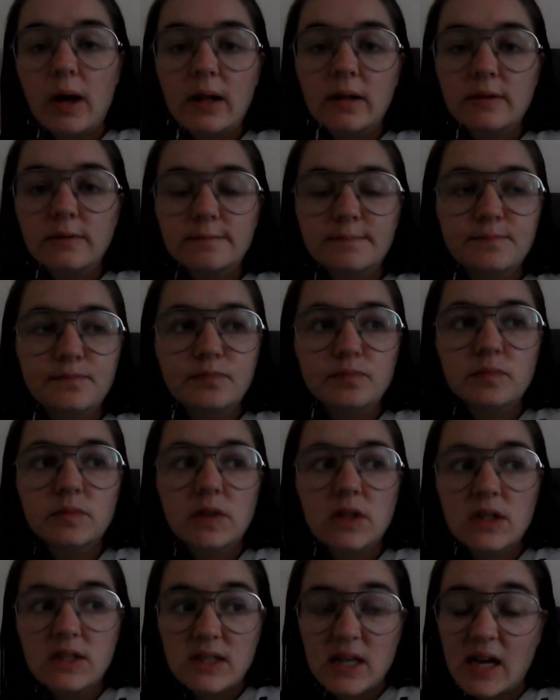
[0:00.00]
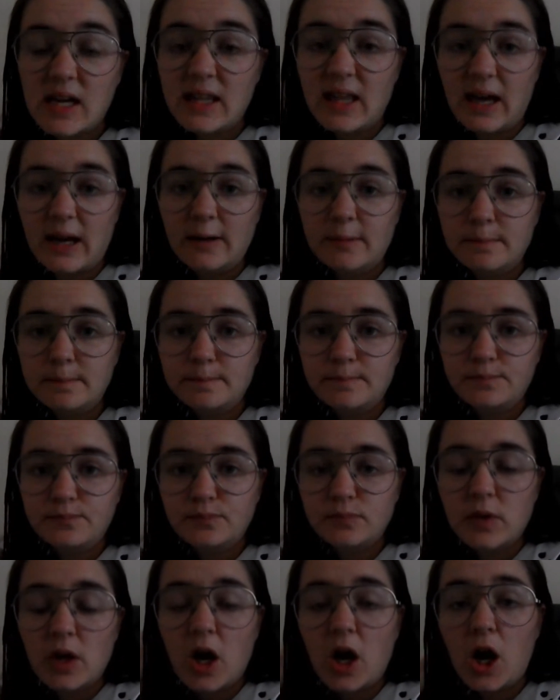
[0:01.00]
Well, saying that,
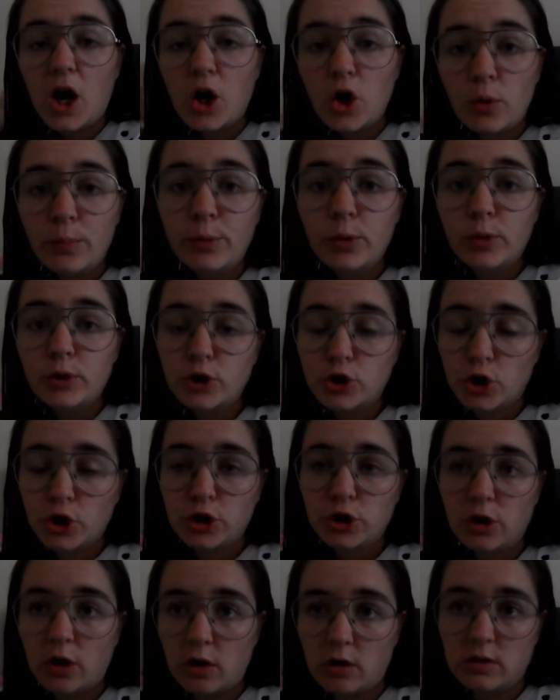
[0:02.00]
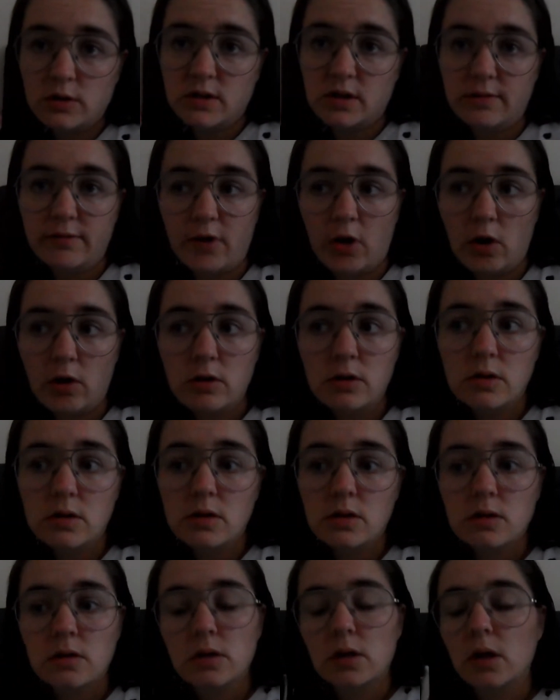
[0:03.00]
I hope you enjoyed the holiday
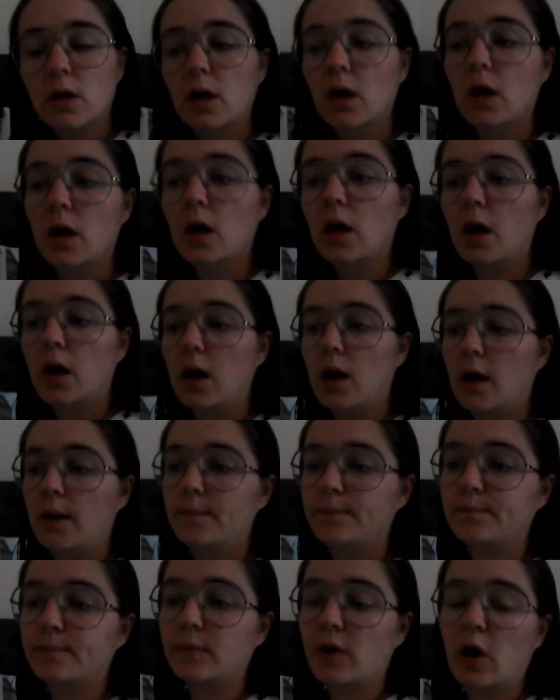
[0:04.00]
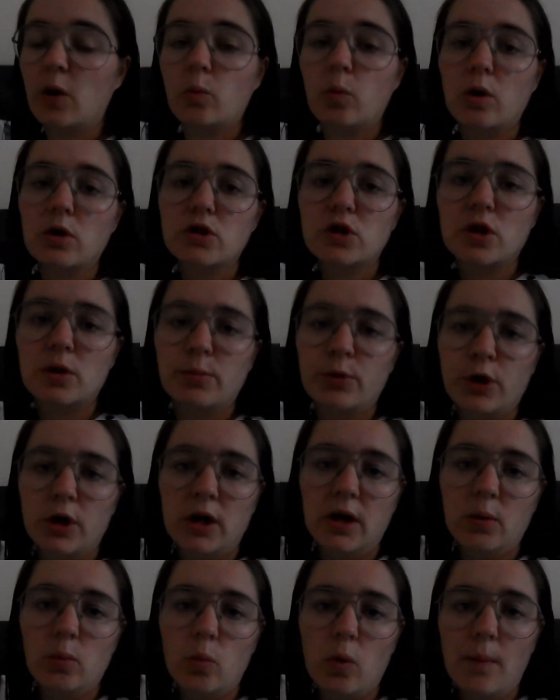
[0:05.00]
vlogs. I was gonna
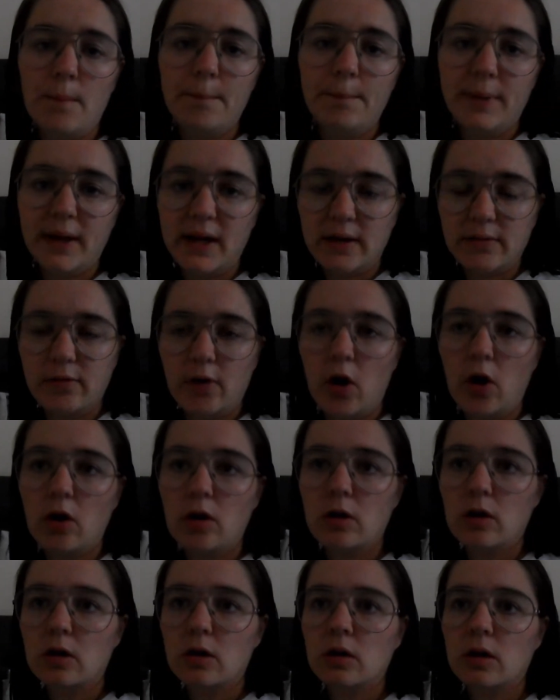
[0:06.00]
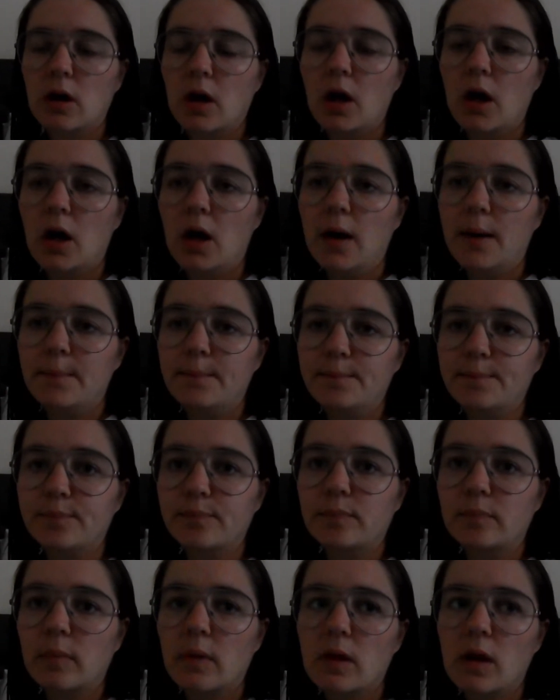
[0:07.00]
put it in one big vlog, but
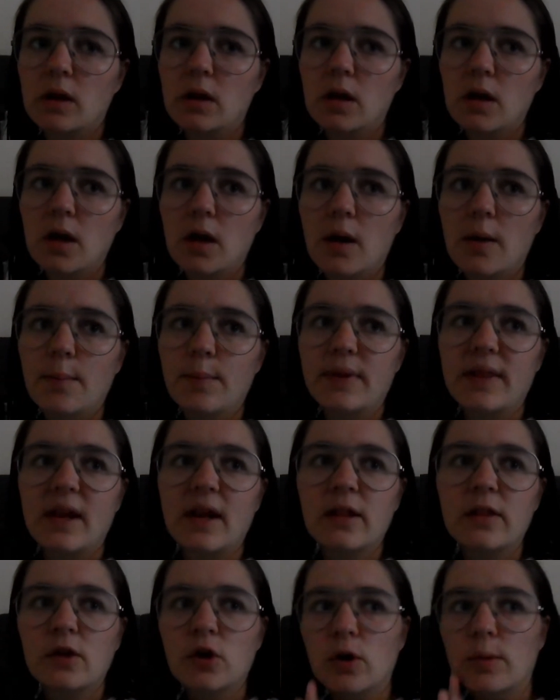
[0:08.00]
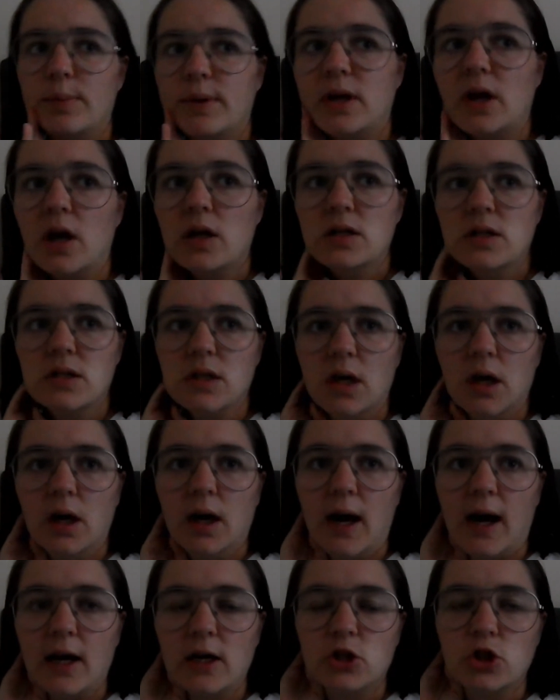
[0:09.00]
then I thought it'd be
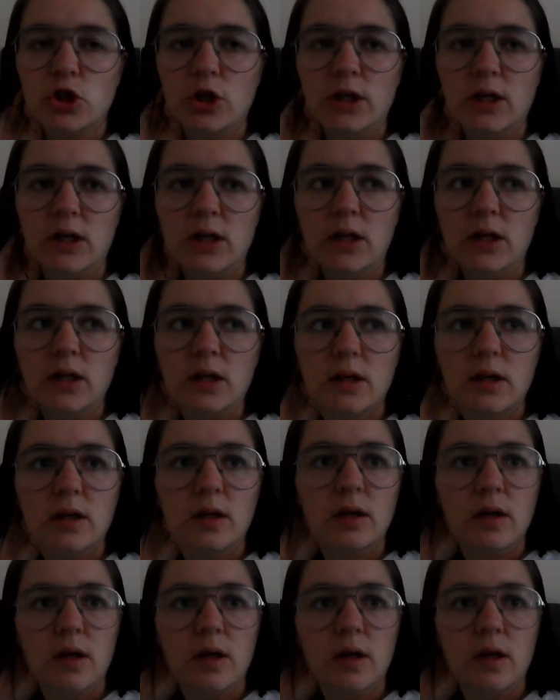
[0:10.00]
nicer actually.